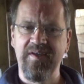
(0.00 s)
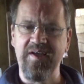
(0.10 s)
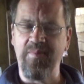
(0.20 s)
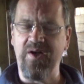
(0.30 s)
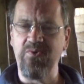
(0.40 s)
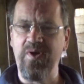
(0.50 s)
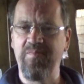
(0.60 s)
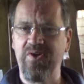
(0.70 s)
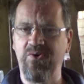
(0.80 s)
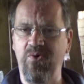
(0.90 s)
Emmanuel
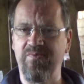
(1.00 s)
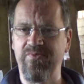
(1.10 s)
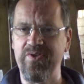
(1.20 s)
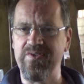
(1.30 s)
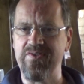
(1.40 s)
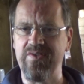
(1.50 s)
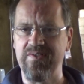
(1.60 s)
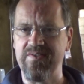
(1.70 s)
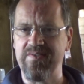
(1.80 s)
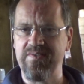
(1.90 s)
Macron, for
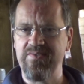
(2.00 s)
instance,